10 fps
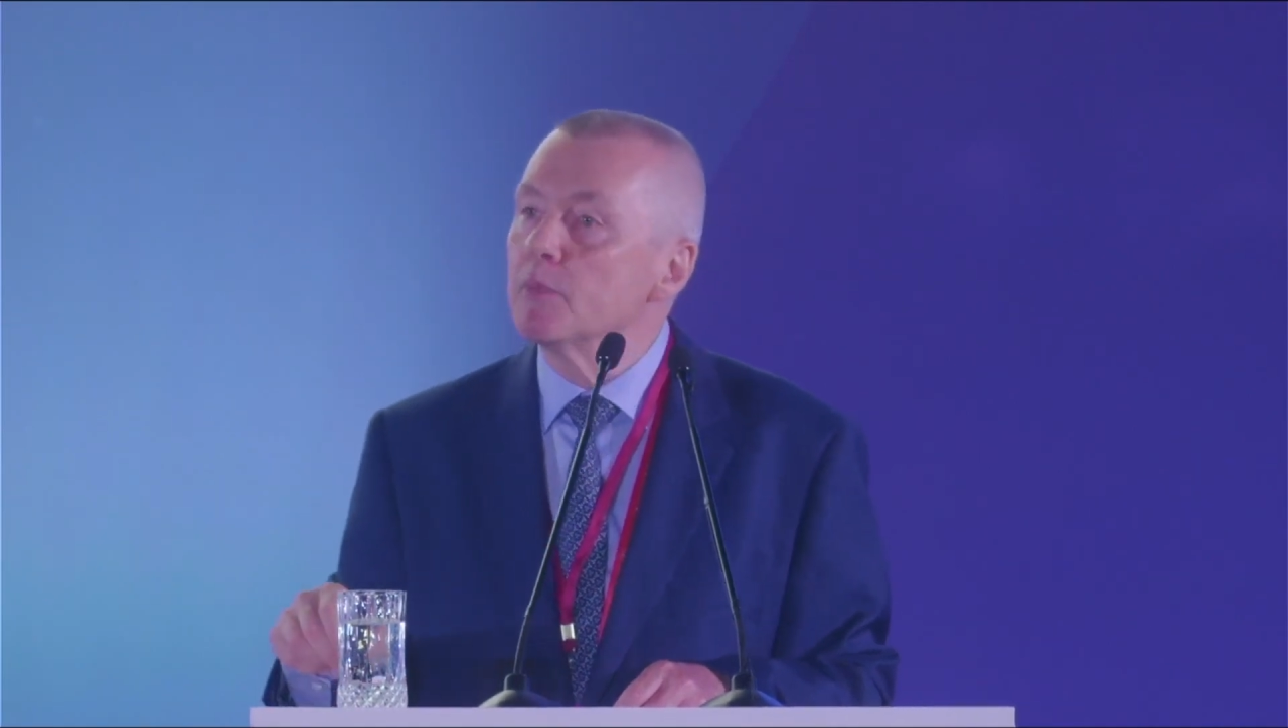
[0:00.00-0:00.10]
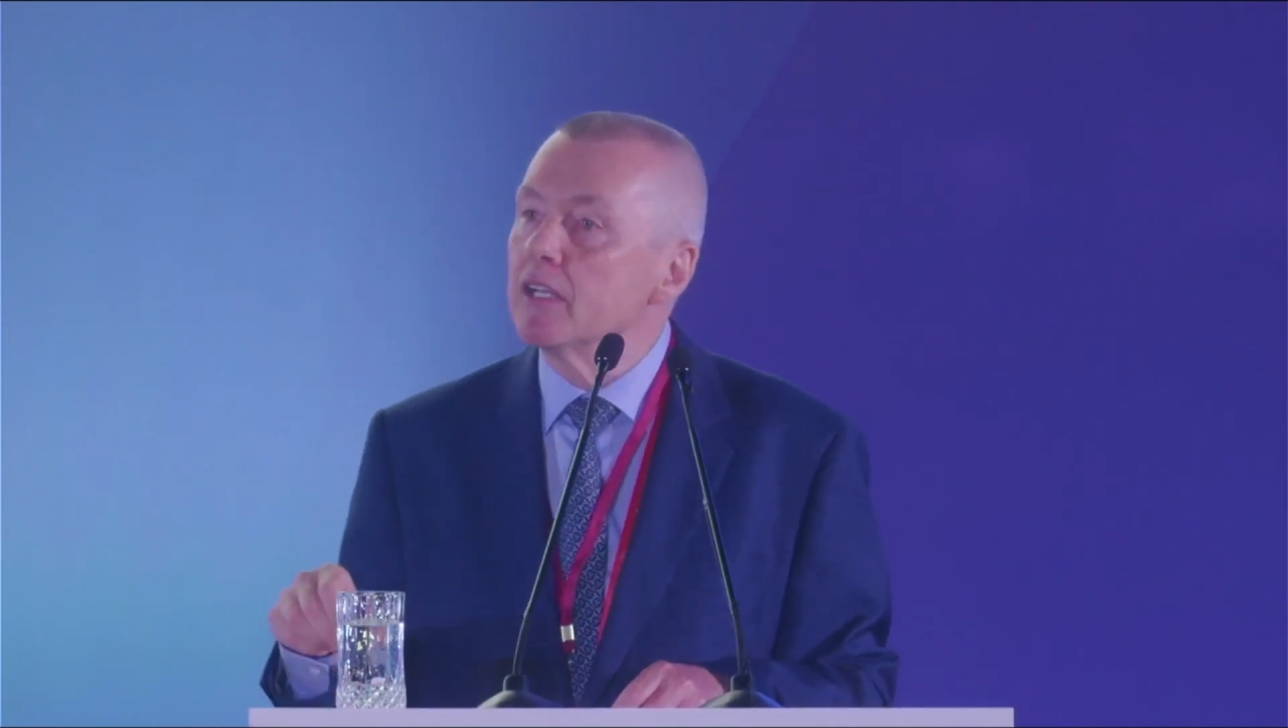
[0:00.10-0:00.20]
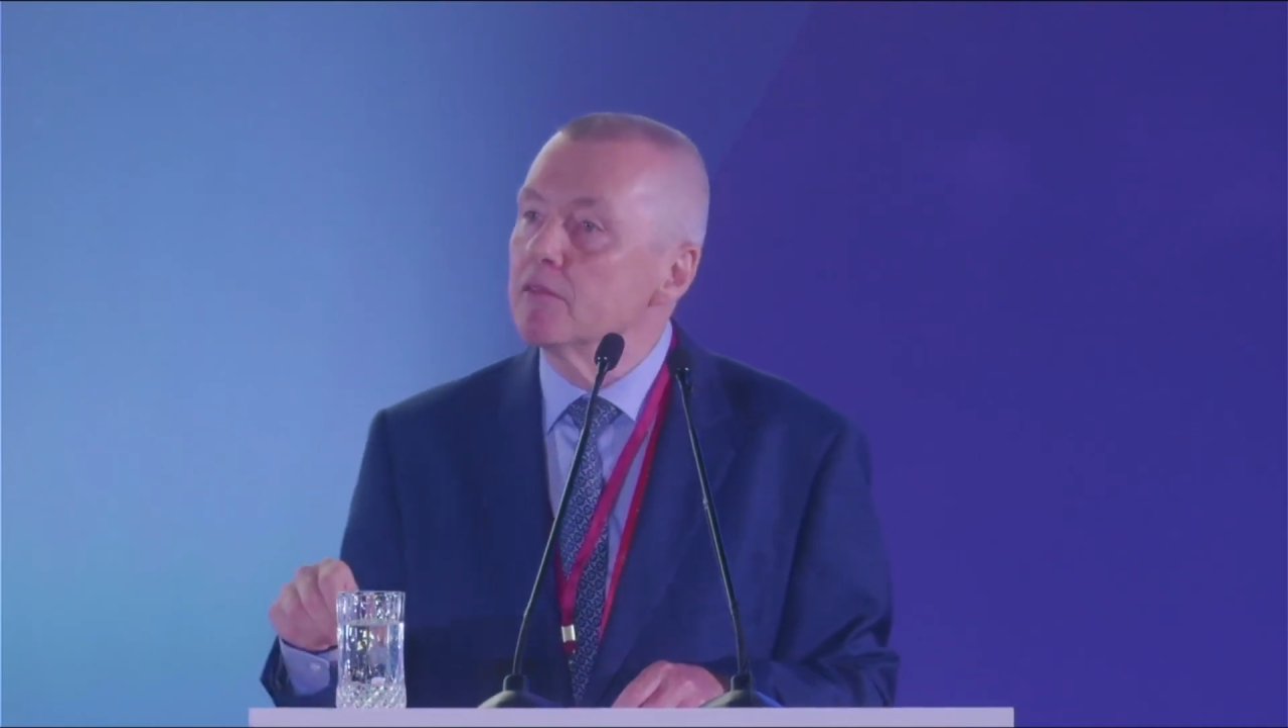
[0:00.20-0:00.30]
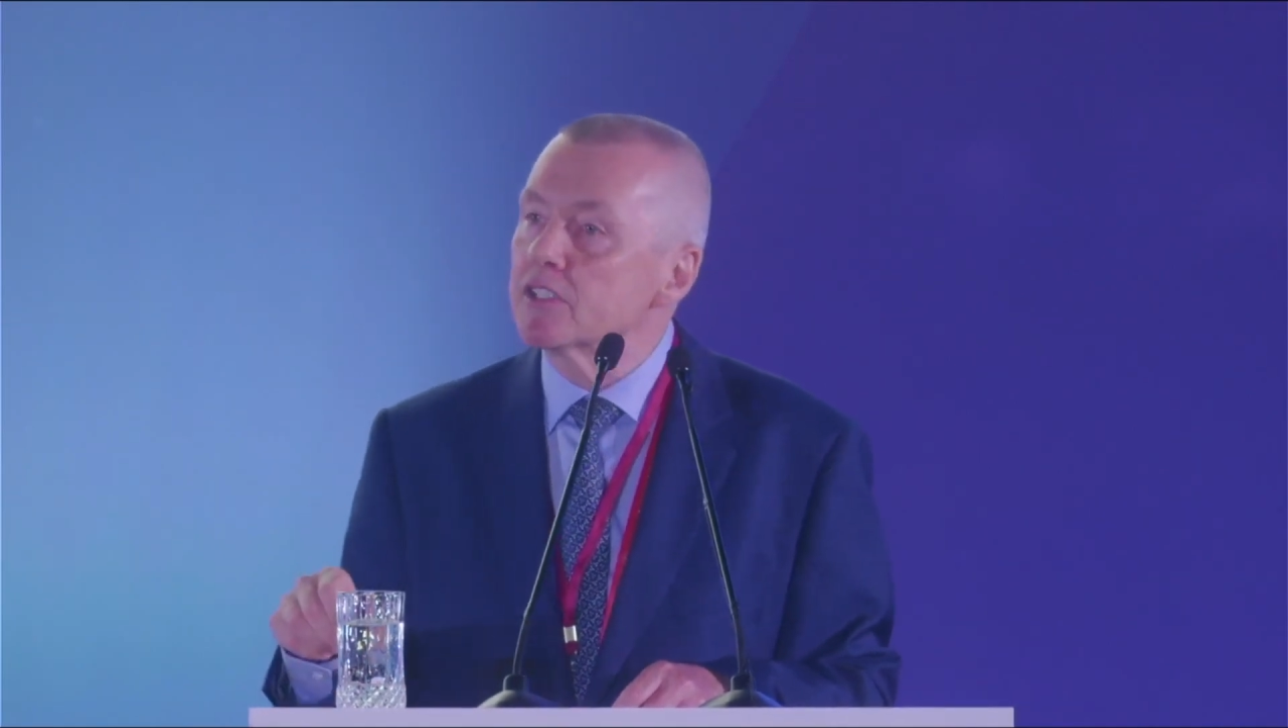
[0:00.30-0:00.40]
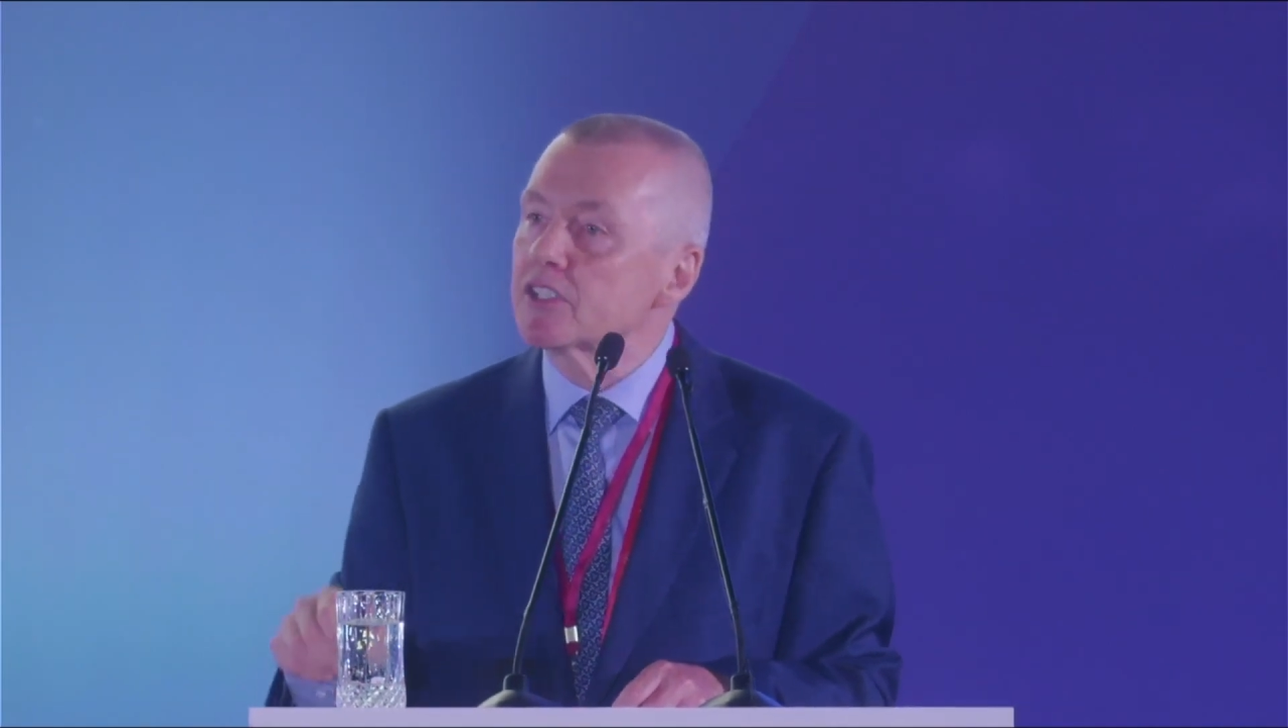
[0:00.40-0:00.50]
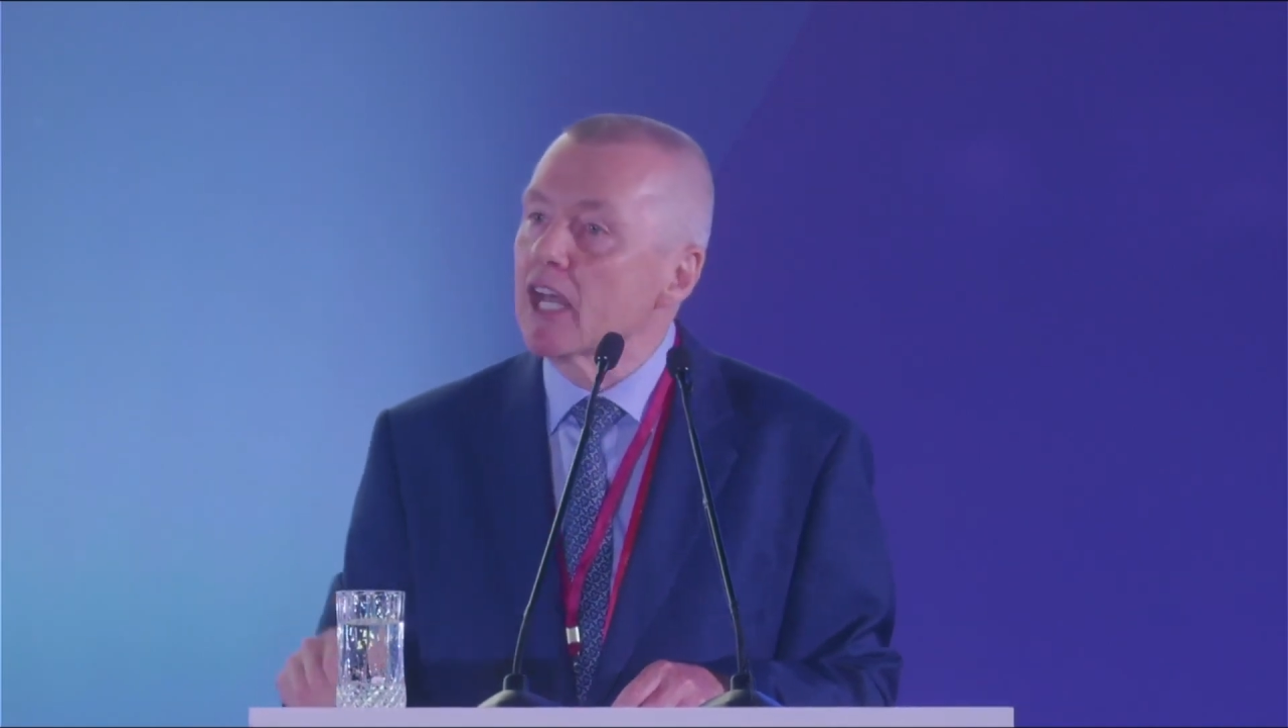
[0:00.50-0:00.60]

to be even